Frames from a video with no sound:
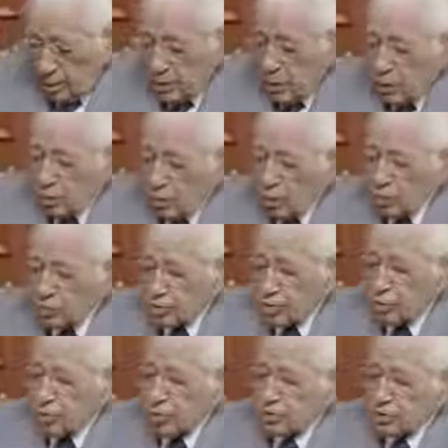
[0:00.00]
Now,
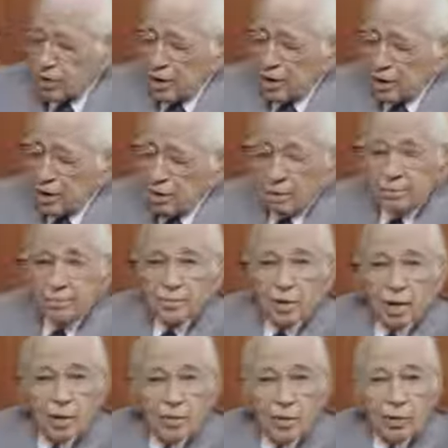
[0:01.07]
also, once again,
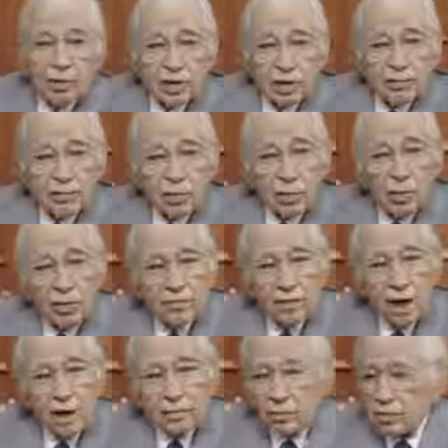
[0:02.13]
those of you who have
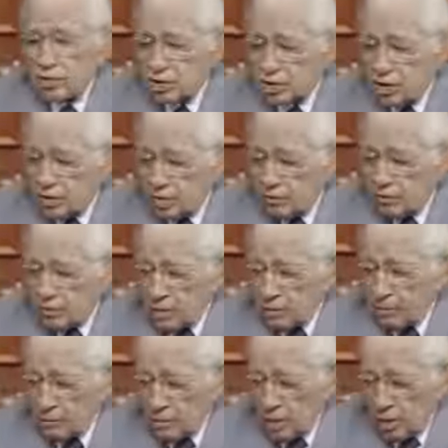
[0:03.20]
not received
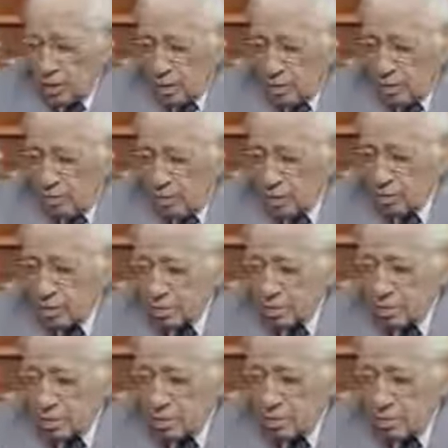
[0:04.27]
the
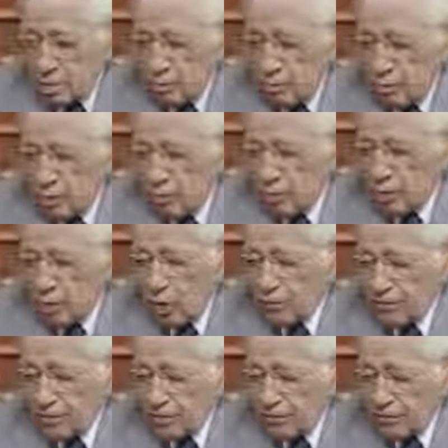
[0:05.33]
booklet that we've been
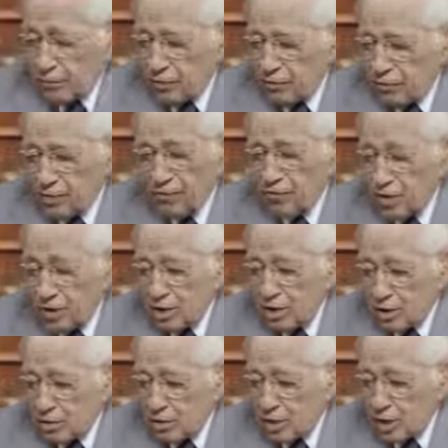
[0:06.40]
offering for 50
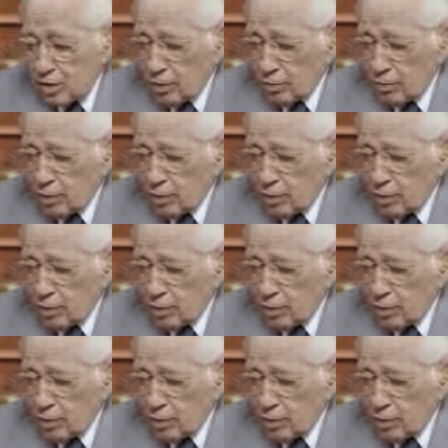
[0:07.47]
years now and